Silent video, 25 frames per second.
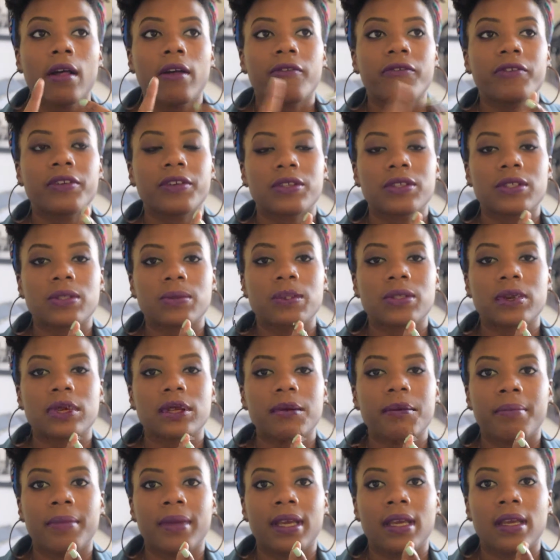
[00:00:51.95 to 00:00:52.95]
First
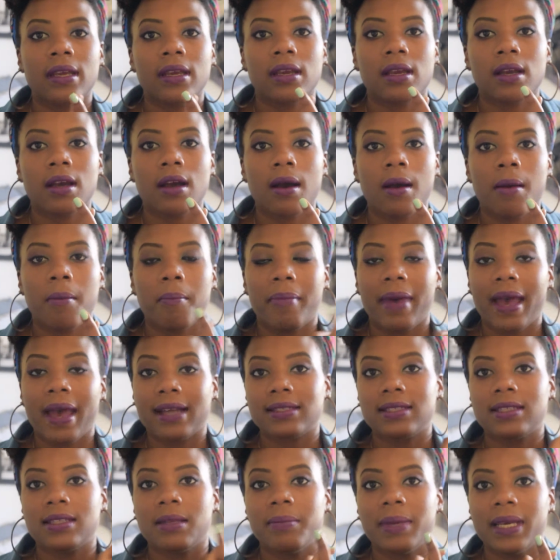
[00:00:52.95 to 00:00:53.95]
one being
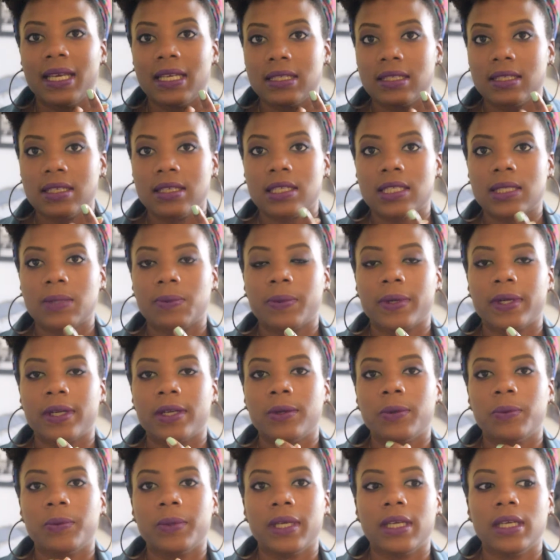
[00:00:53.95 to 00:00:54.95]
back to the basics,
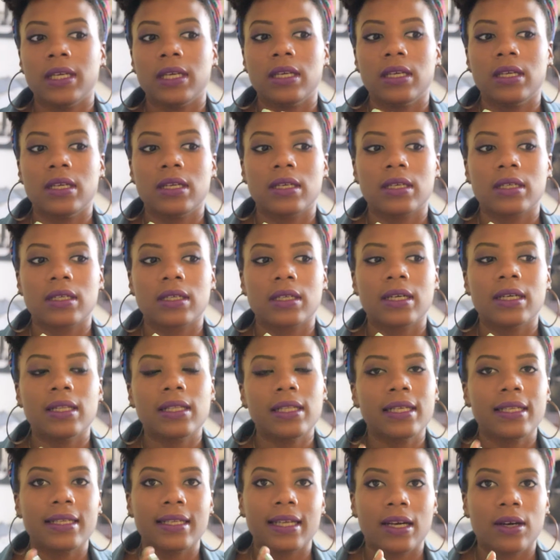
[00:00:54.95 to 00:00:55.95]
where we
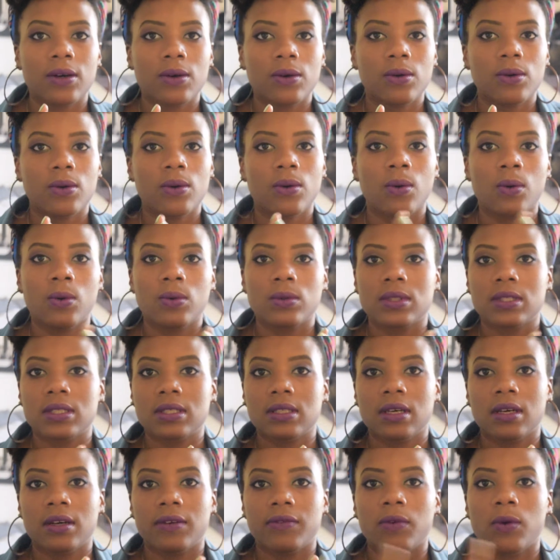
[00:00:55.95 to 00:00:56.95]
cleaned out old
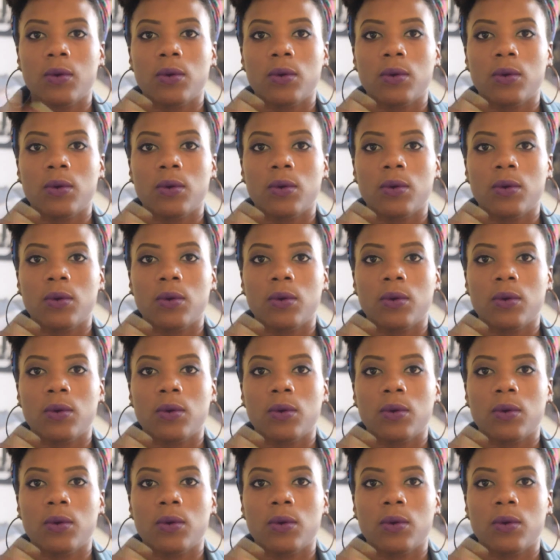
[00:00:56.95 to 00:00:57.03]
stuff,